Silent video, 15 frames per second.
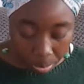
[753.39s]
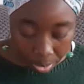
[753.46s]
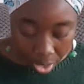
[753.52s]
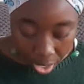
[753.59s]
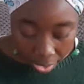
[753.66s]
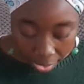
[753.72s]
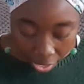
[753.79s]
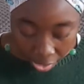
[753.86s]
but
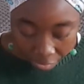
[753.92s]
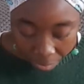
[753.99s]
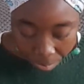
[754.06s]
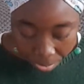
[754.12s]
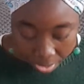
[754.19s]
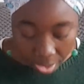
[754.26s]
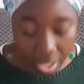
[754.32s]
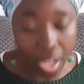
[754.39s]
I have
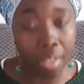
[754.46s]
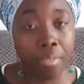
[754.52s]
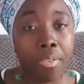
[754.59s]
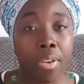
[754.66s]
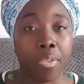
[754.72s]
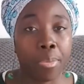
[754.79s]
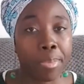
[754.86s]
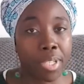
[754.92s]
been
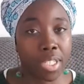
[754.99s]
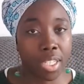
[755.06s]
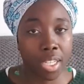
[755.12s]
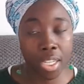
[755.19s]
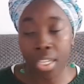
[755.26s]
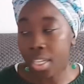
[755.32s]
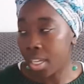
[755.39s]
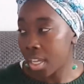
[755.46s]
very
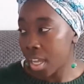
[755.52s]
busy